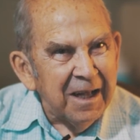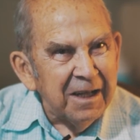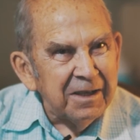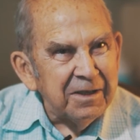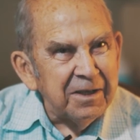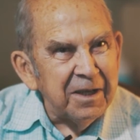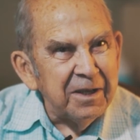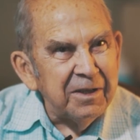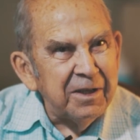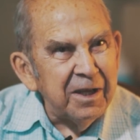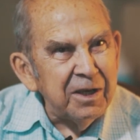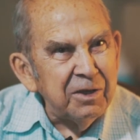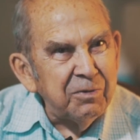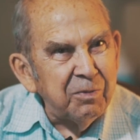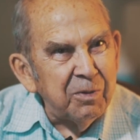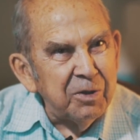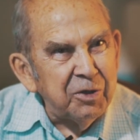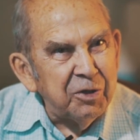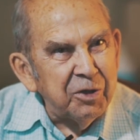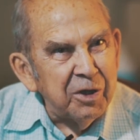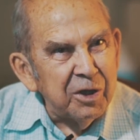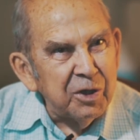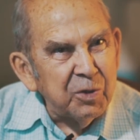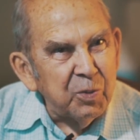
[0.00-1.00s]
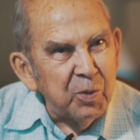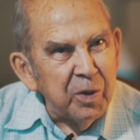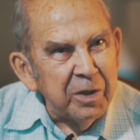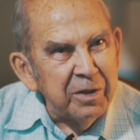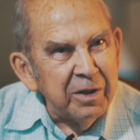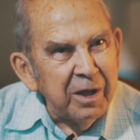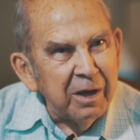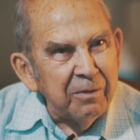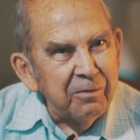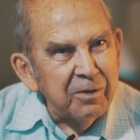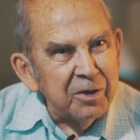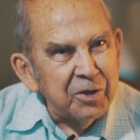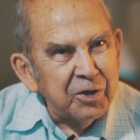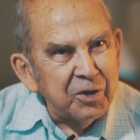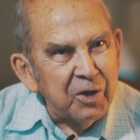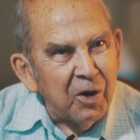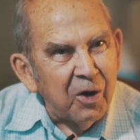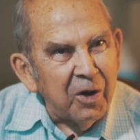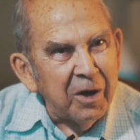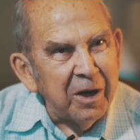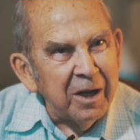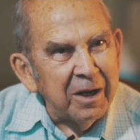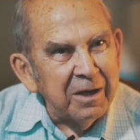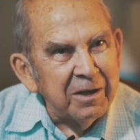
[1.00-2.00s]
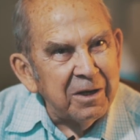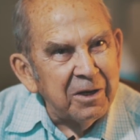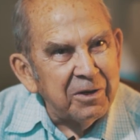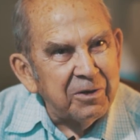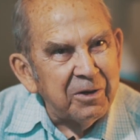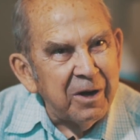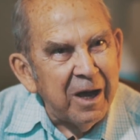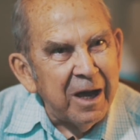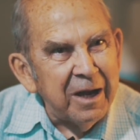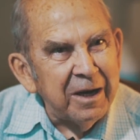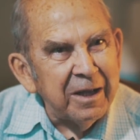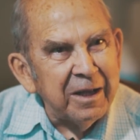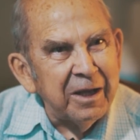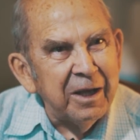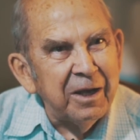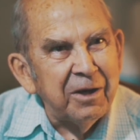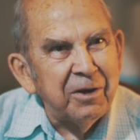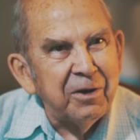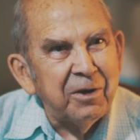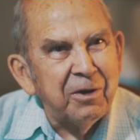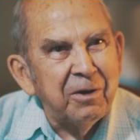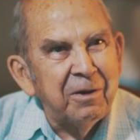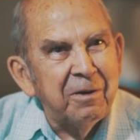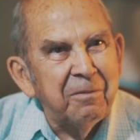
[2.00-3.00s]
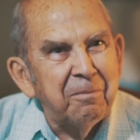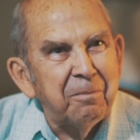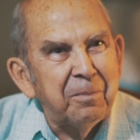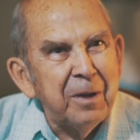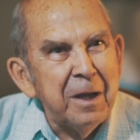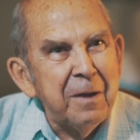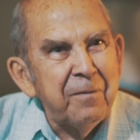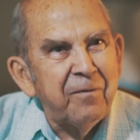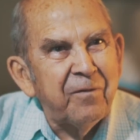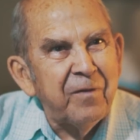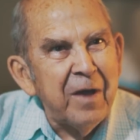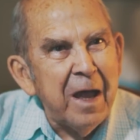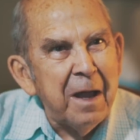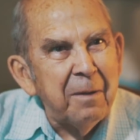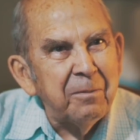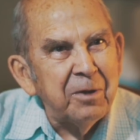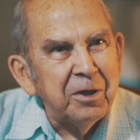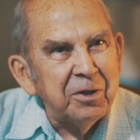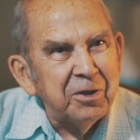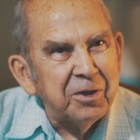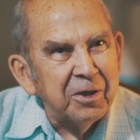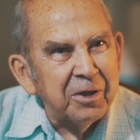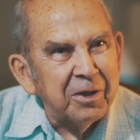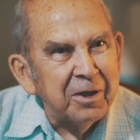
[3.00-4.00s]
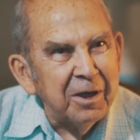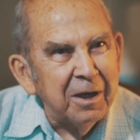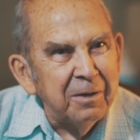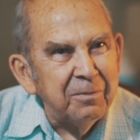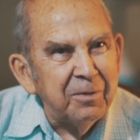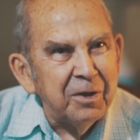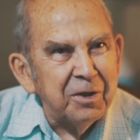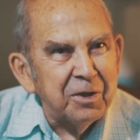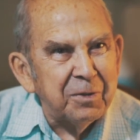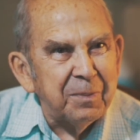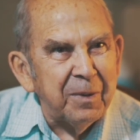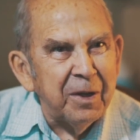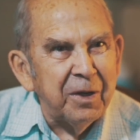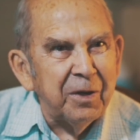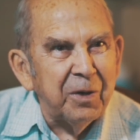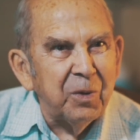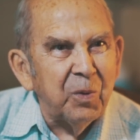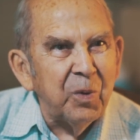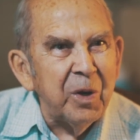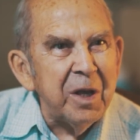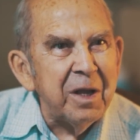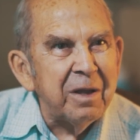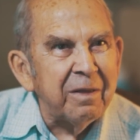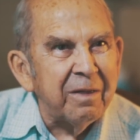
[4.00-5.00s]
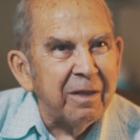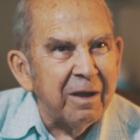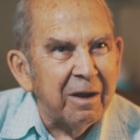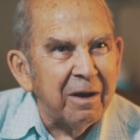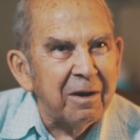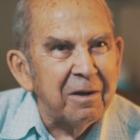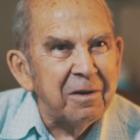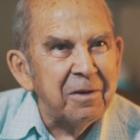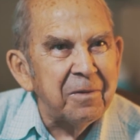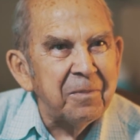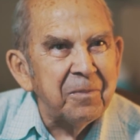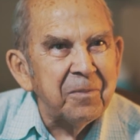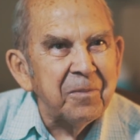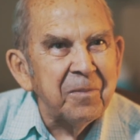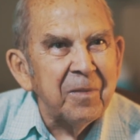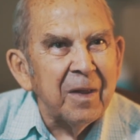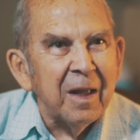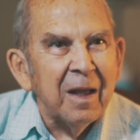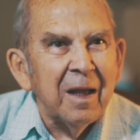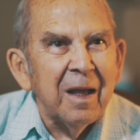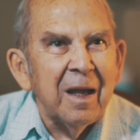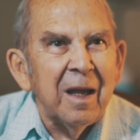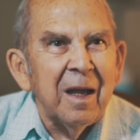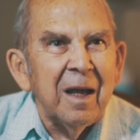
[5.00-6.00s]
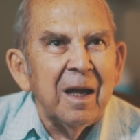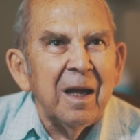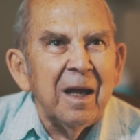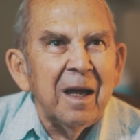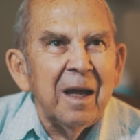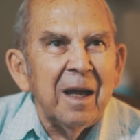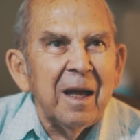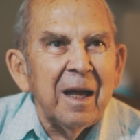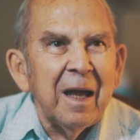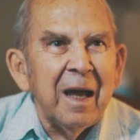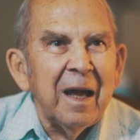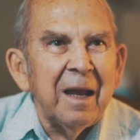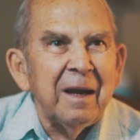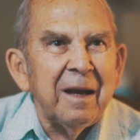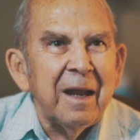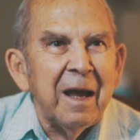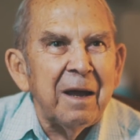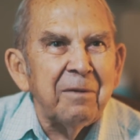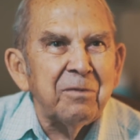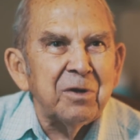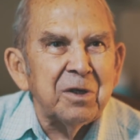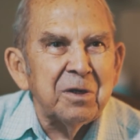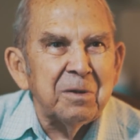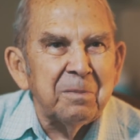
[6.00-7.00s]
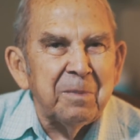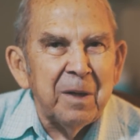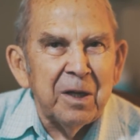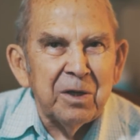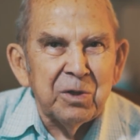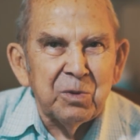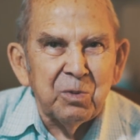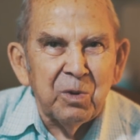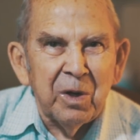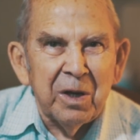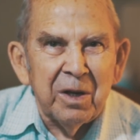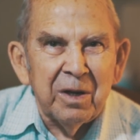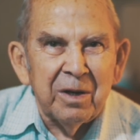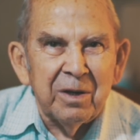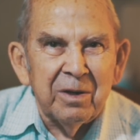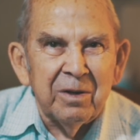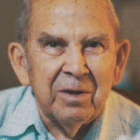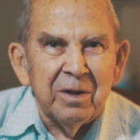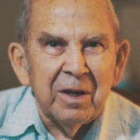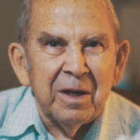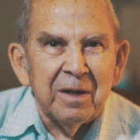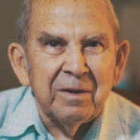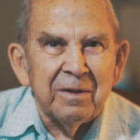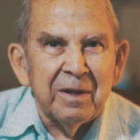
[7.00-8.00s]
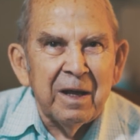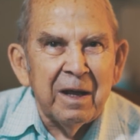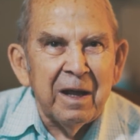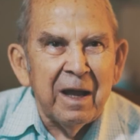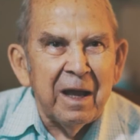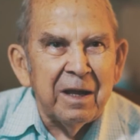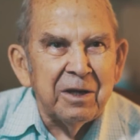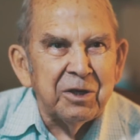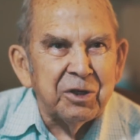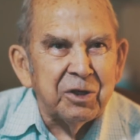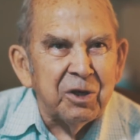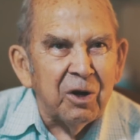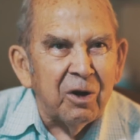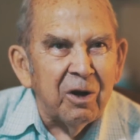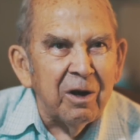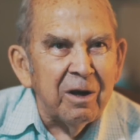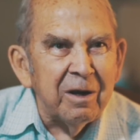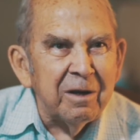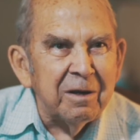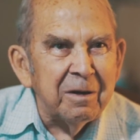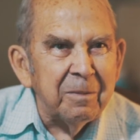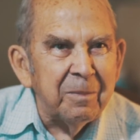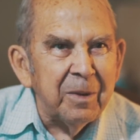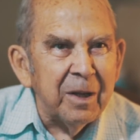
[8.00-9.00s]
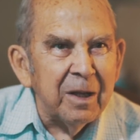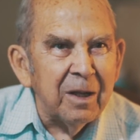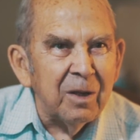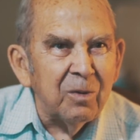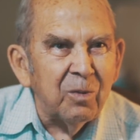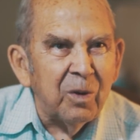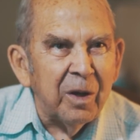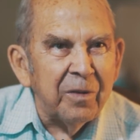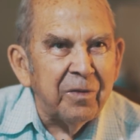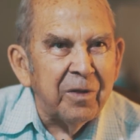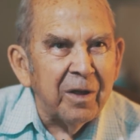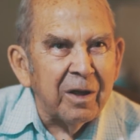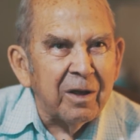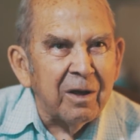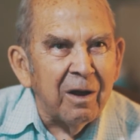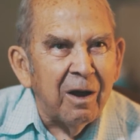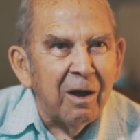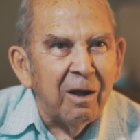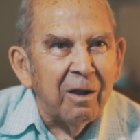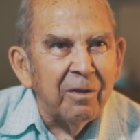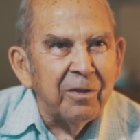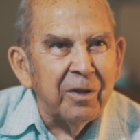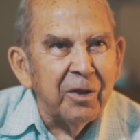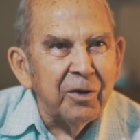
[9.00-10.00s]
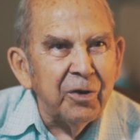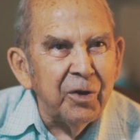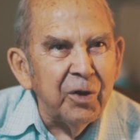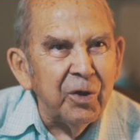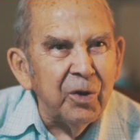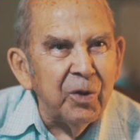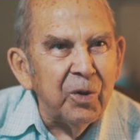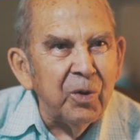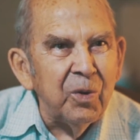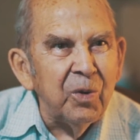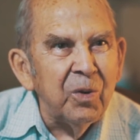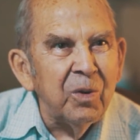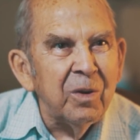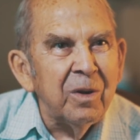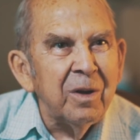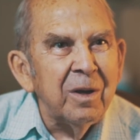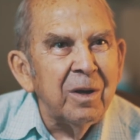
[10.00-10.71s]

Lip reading: See, this was just when they were starting to try to get families to come and spend a week there. And that was the best way to do it. They had started to build what they called the new